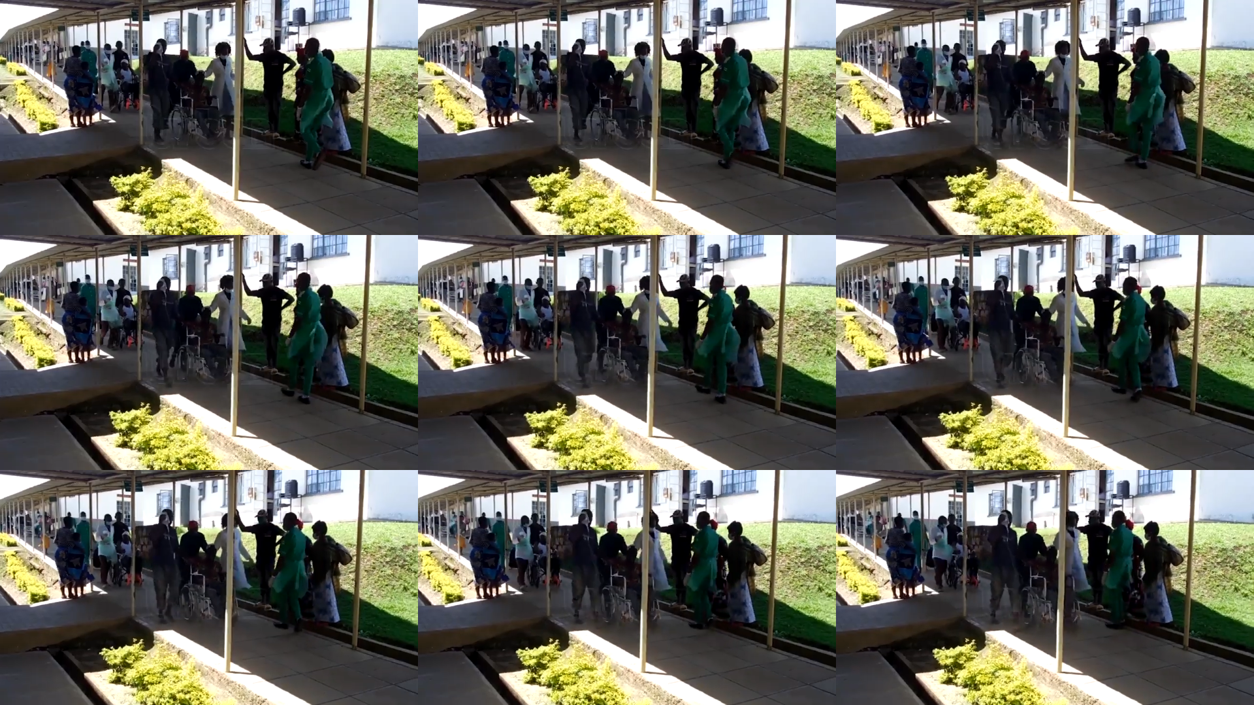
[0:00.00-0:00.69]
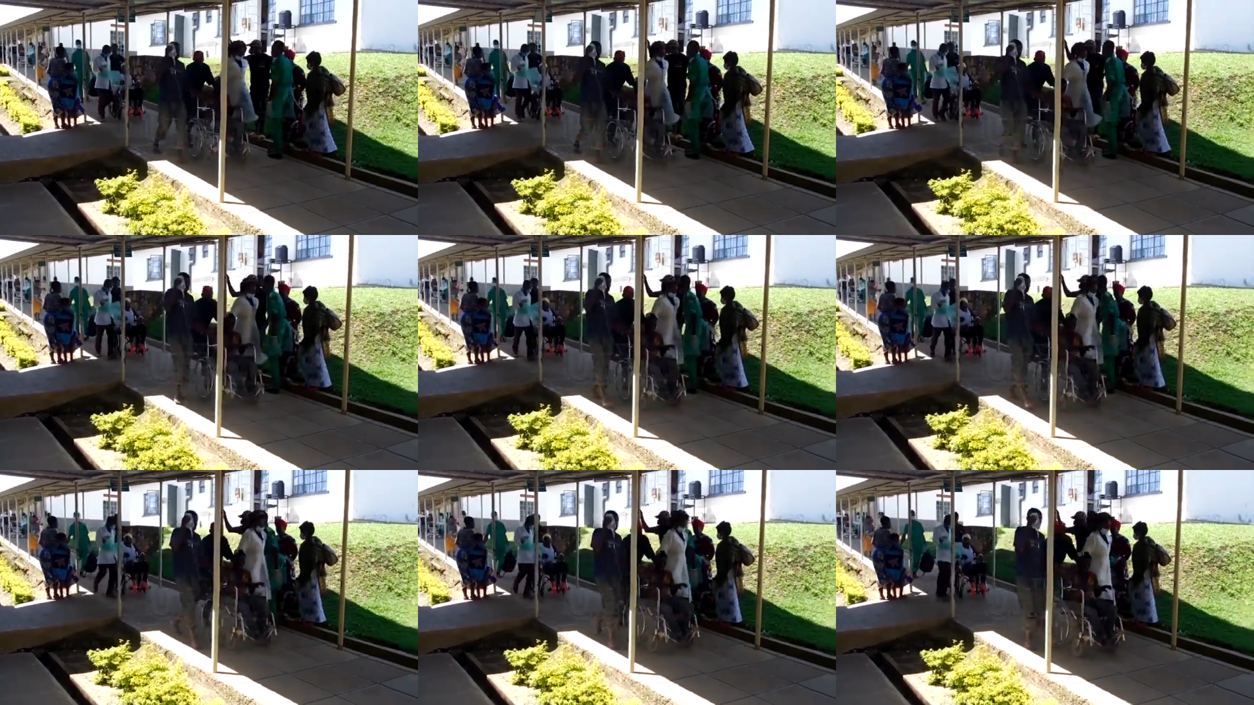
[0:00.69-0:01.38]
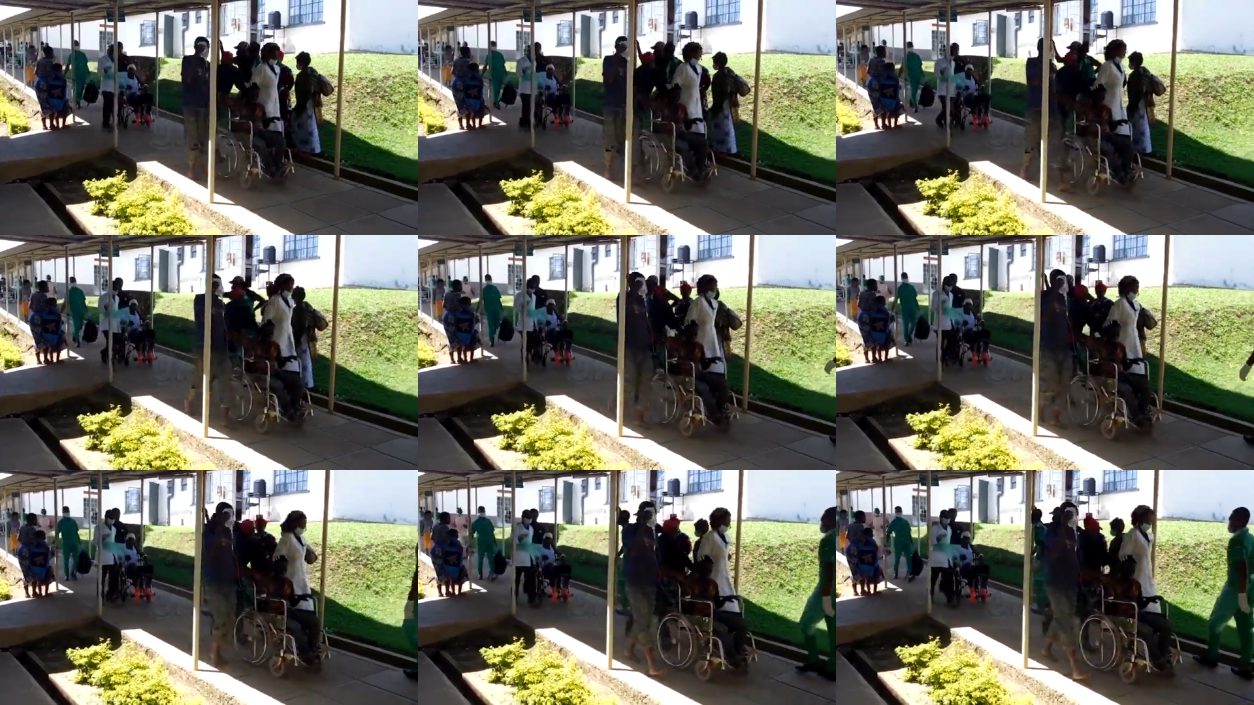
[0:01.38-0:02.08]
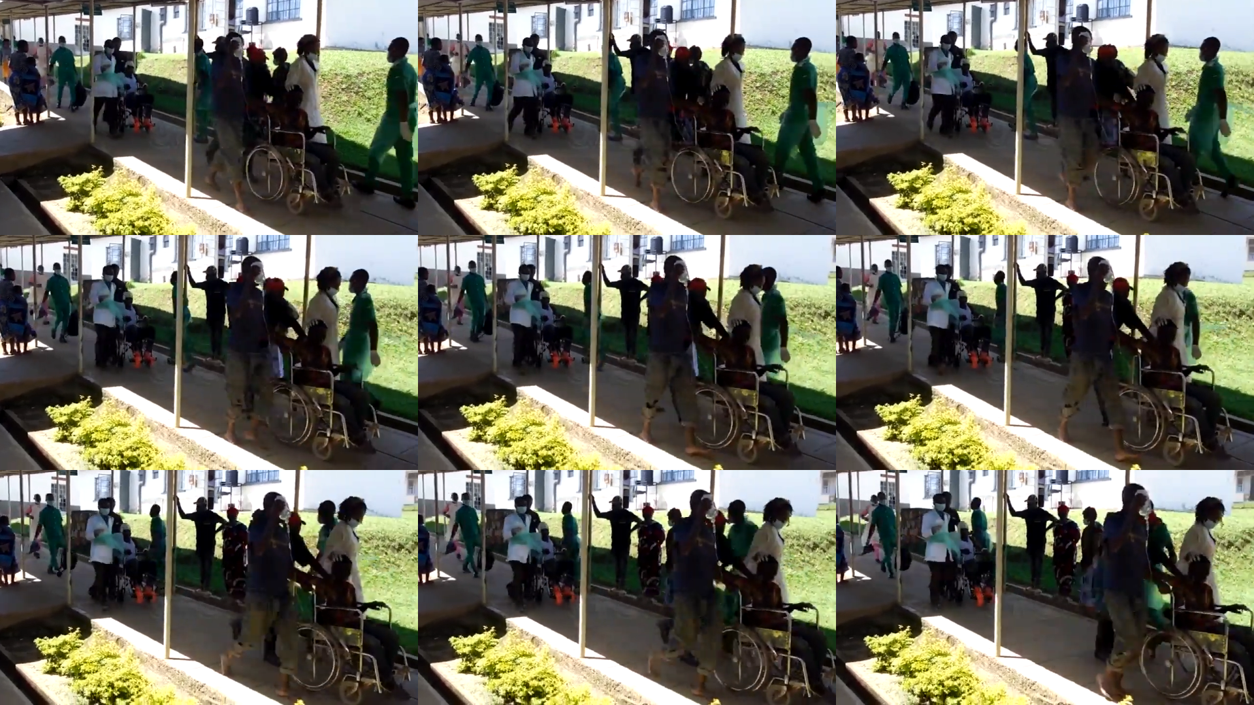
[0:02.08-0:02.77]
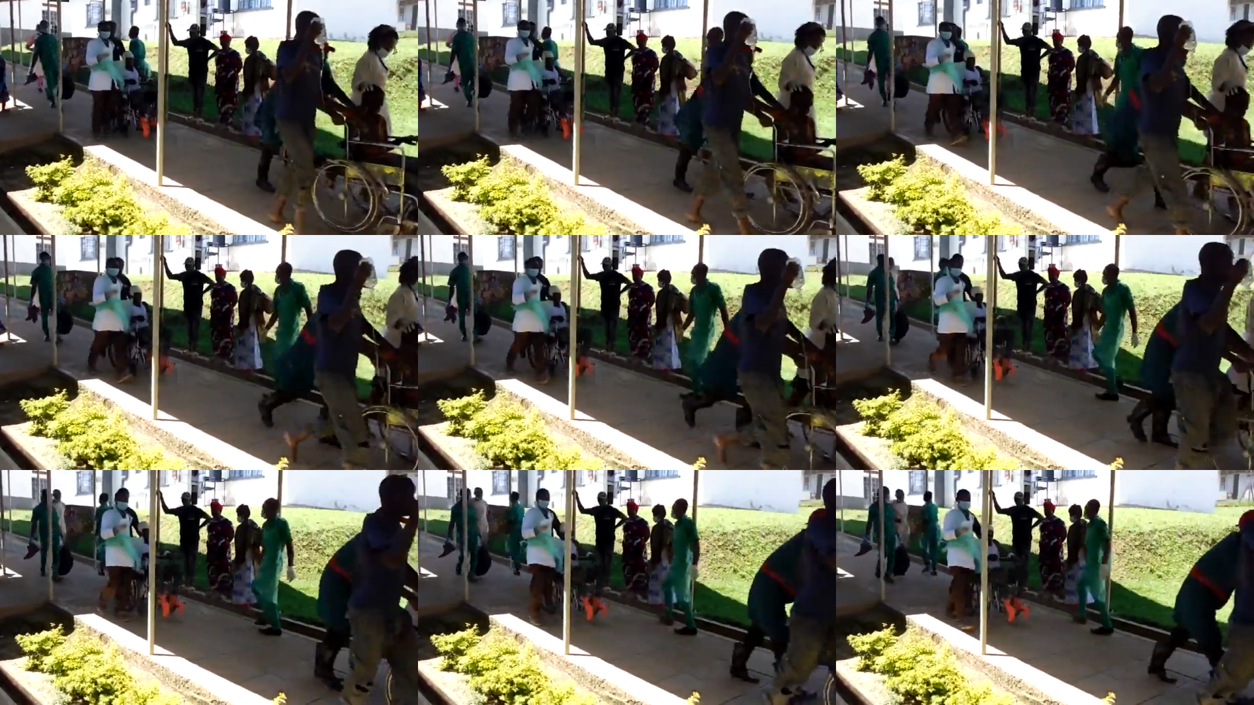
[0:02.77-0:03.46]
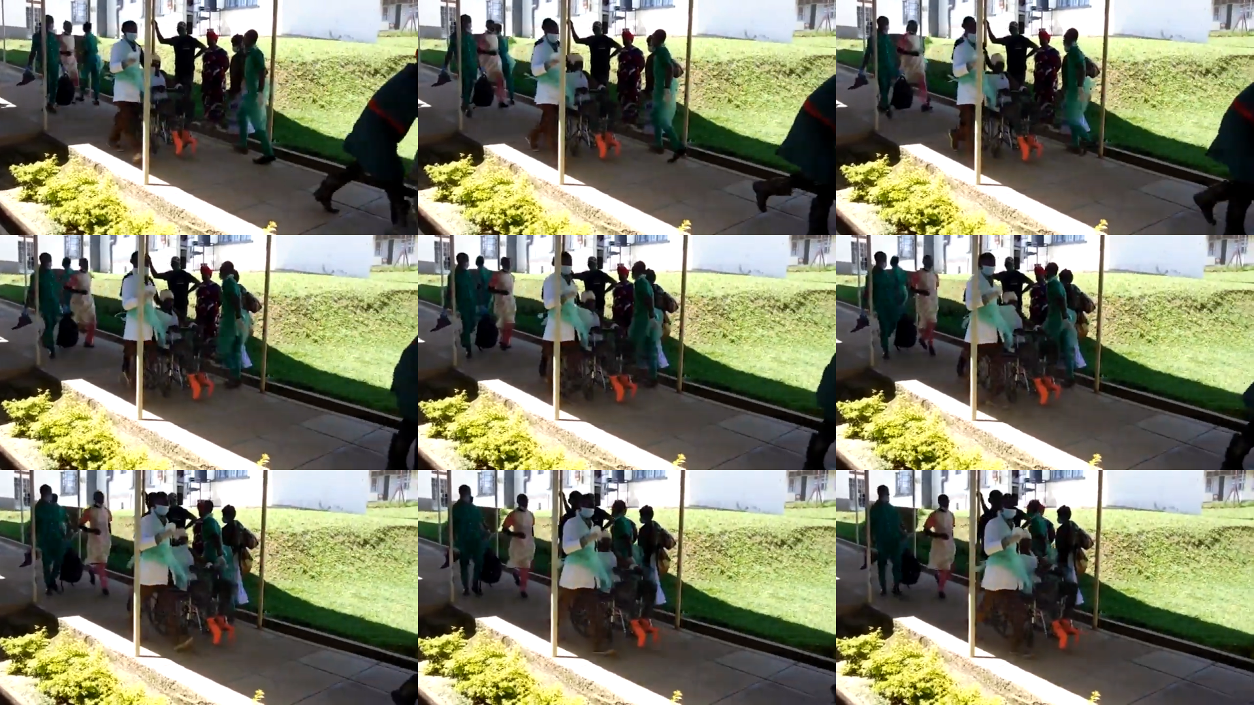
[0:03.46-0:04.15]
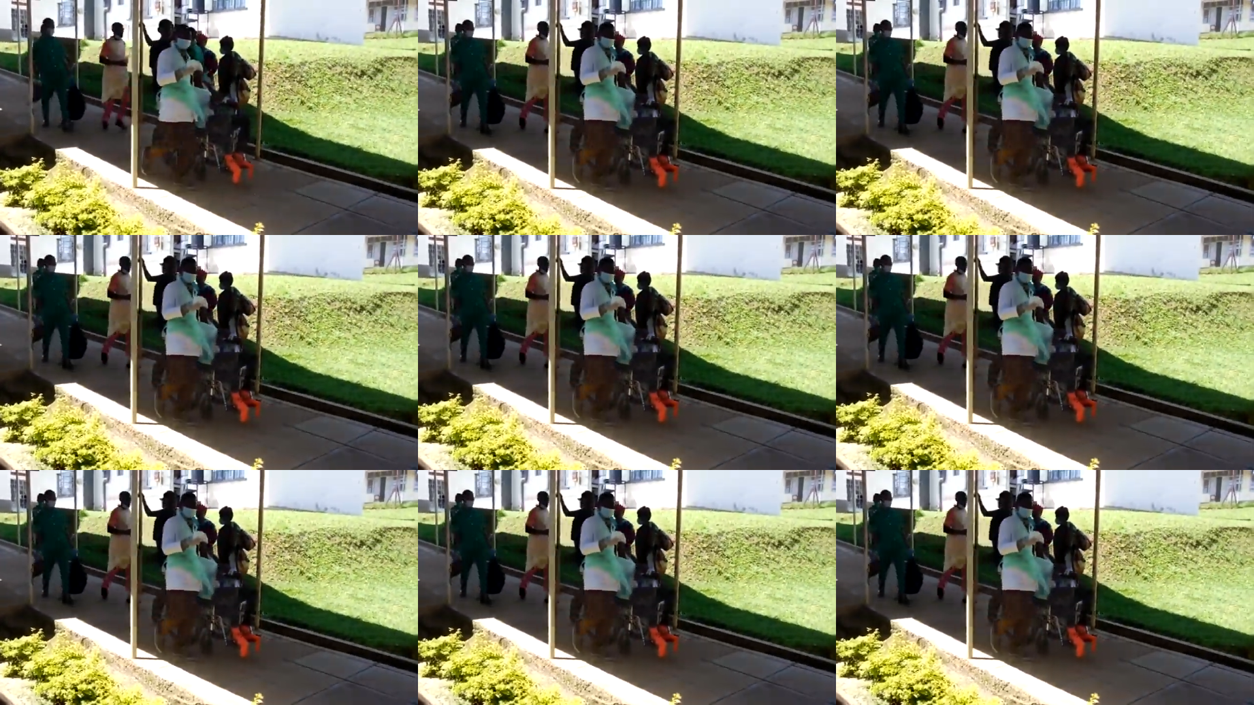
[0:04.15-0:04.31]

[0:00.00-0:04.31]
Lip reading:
No face is visible, so there are no lips to read.